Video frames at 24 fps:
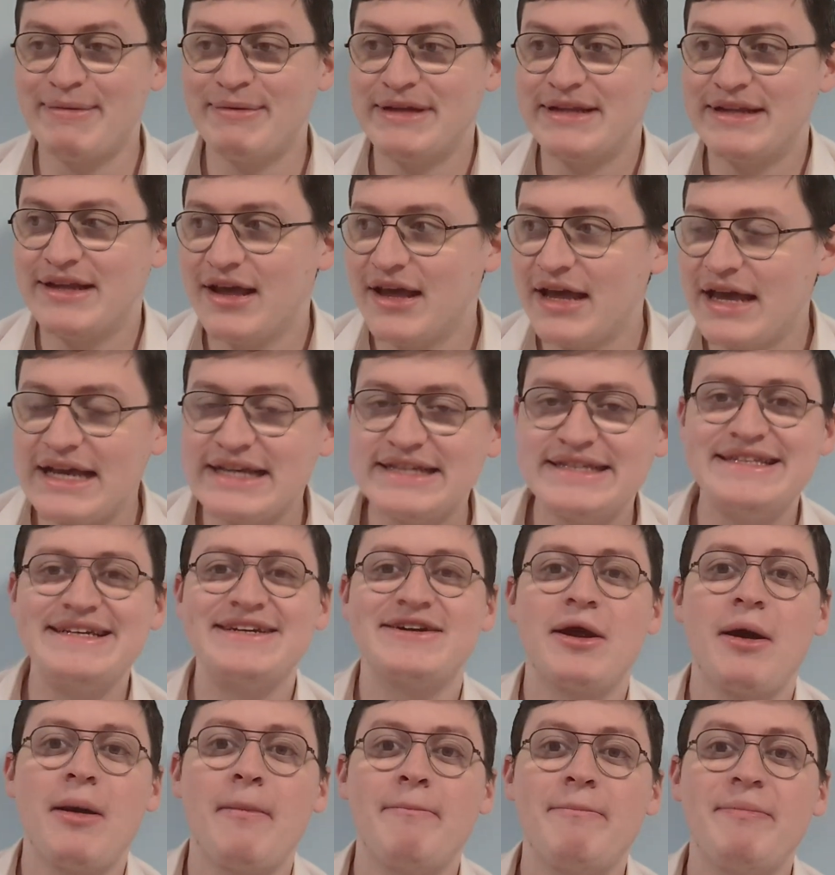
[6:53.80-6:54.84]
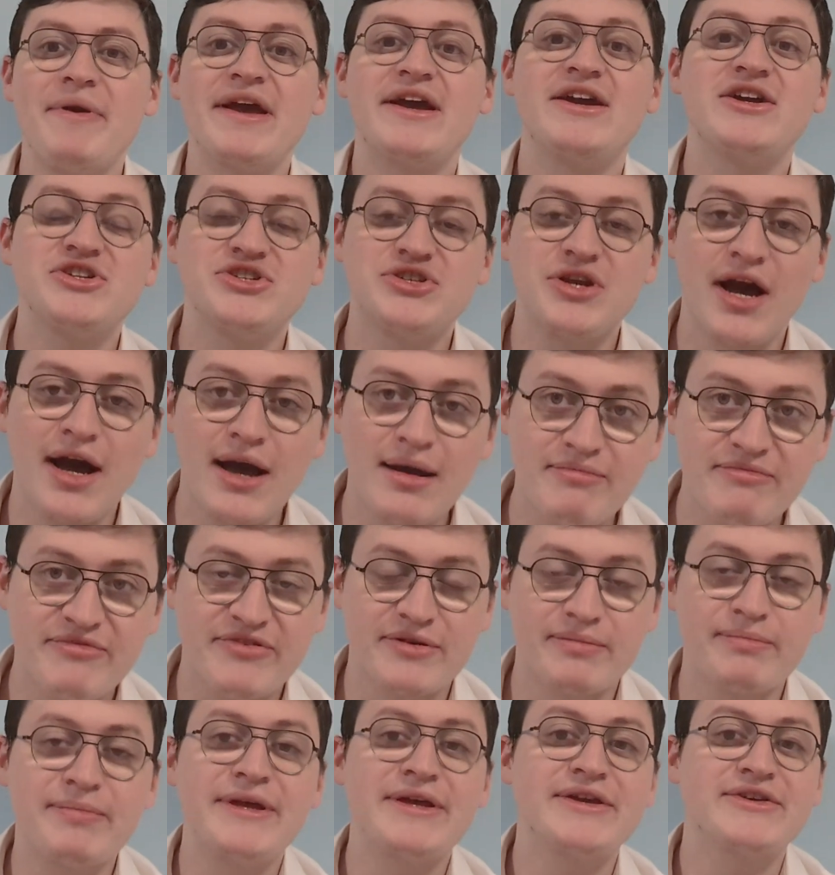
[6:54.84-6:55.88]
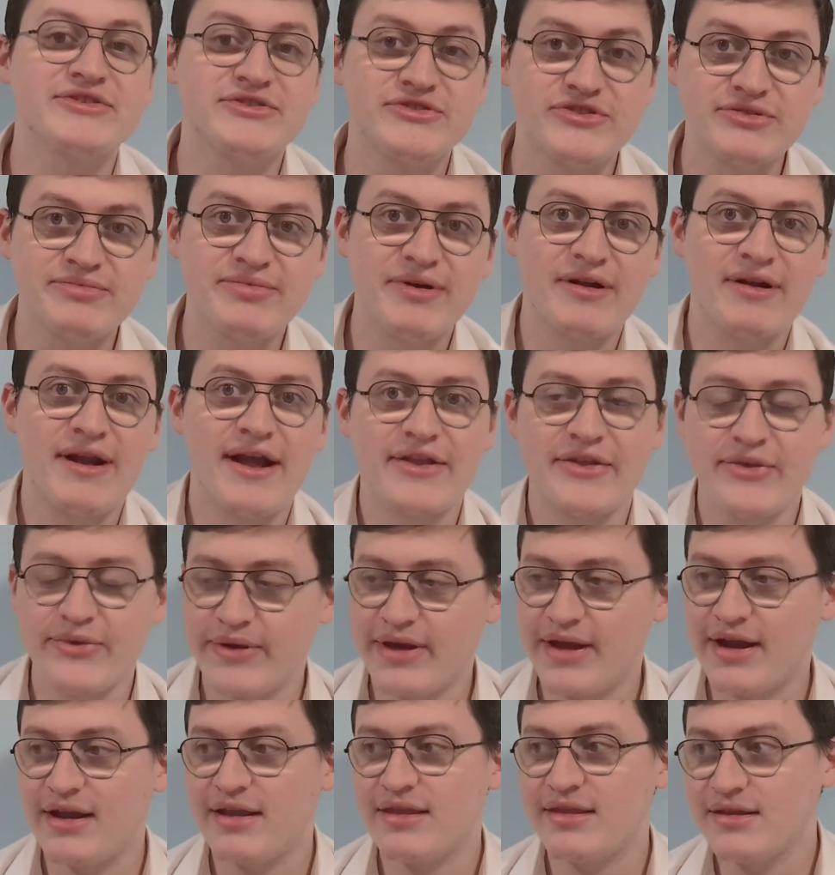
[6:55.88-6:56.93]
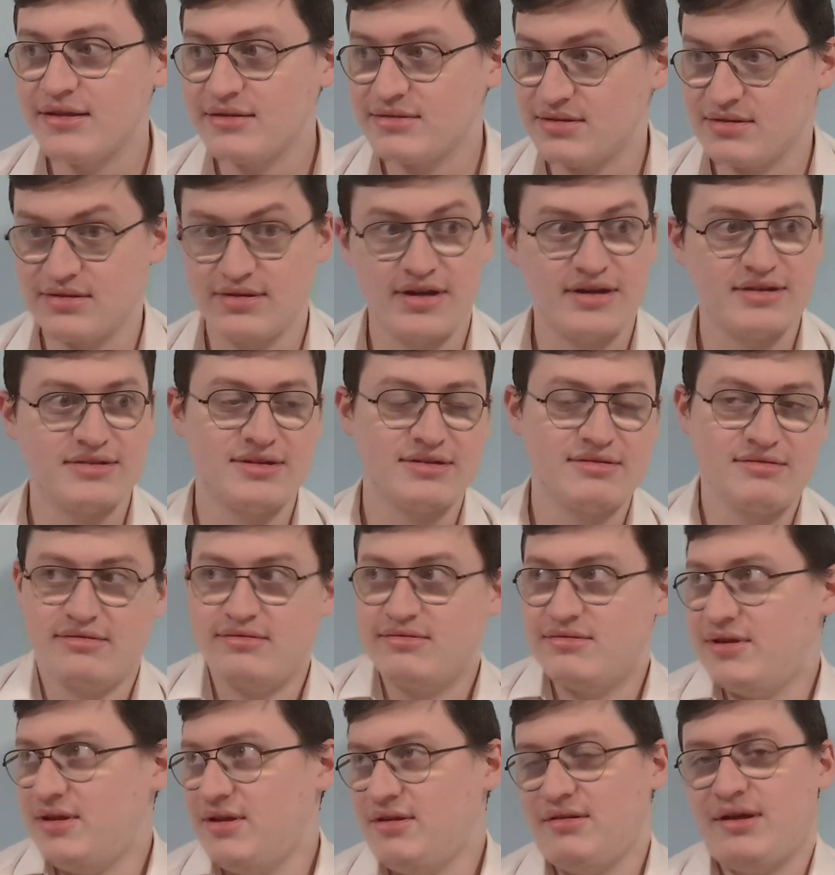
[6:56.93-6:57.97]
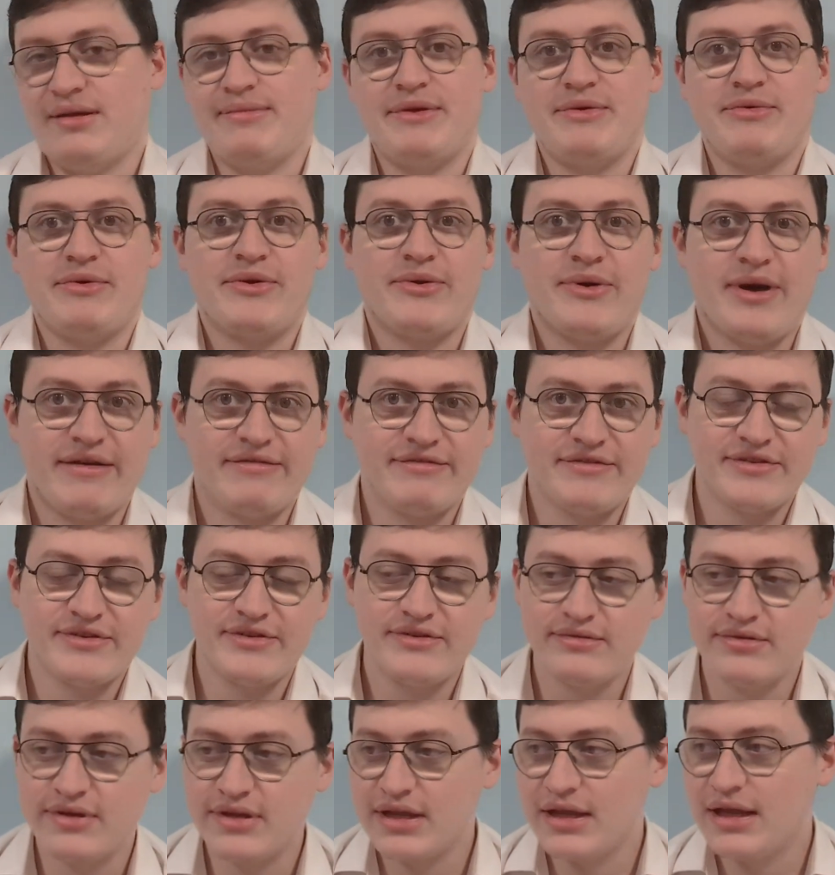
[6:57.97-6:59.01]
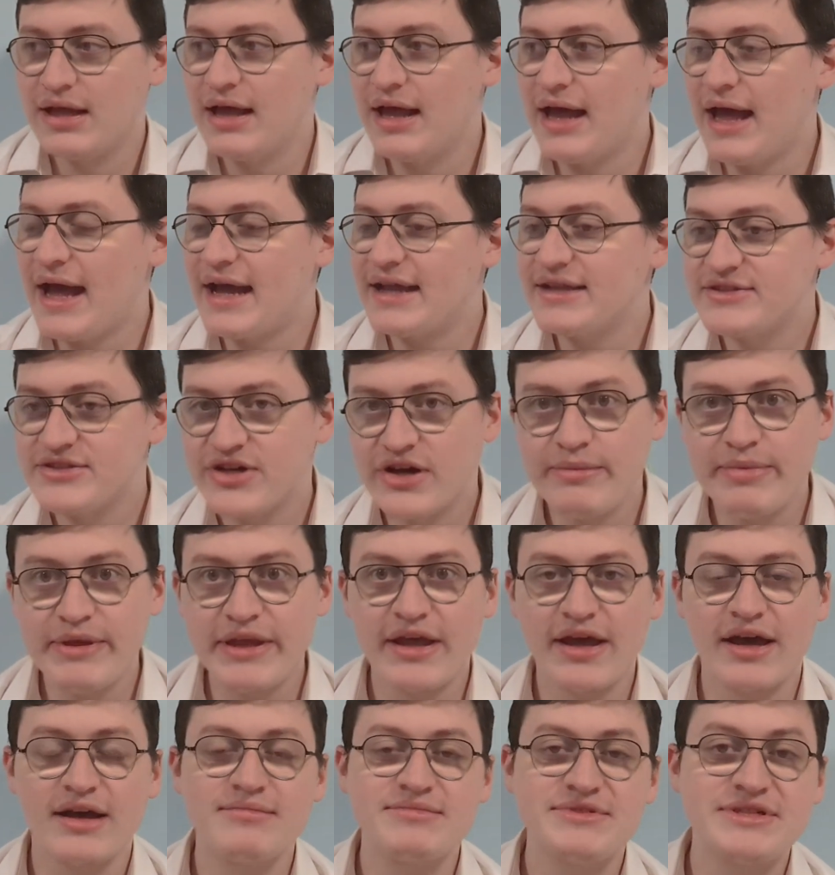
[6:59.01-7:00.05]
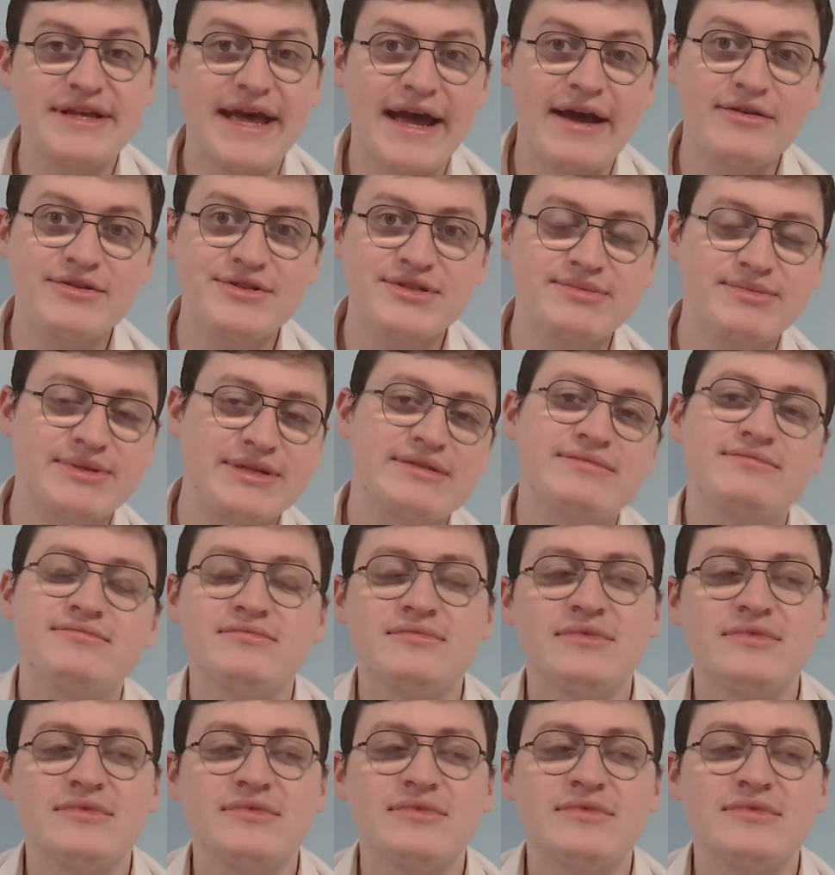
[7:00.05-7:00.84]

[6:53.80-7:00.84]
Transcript: I mean, is there a bigger job for being stupid and not doing anything? And I like, okay, I mean, what do I have to do? And so he becomes a councilman.